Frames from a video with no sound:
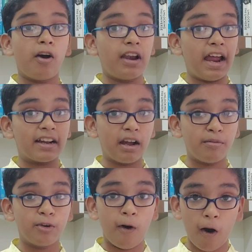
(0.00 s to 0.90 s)
they all had
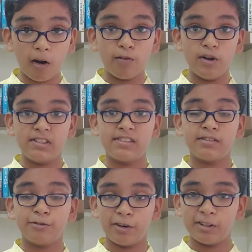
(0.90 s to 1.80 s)
come to
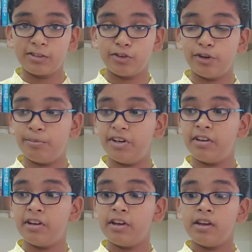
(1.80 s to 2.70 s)
Hogwarts for this tournament.
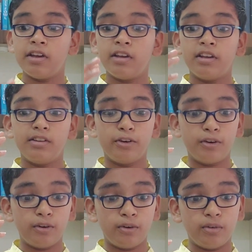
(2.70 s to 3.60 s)

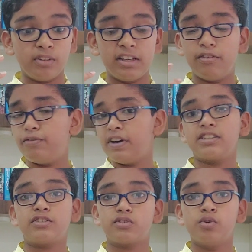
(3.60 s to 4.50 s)
Though the
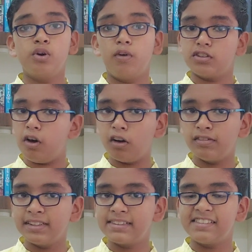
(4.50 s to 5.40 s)
first school was
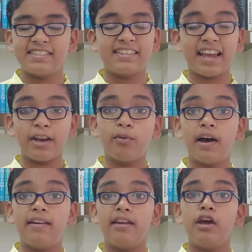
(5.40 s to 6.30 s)
Hogwarts, the second
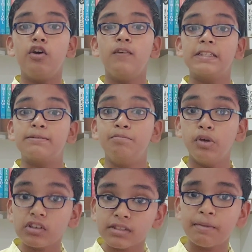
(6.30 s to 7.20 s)
one was
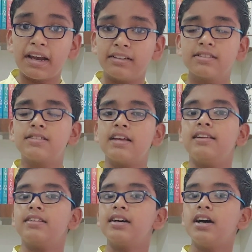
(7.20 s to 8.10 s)
Beauxbatons,
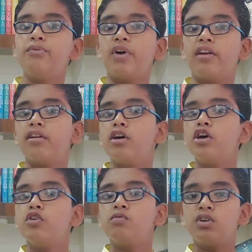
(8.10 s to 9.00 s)
and the third one
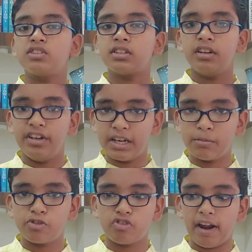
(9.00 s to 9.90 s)
was
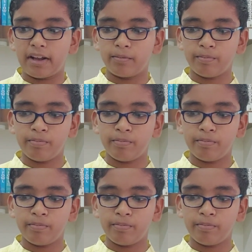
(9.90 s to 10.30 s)
Durmstrang.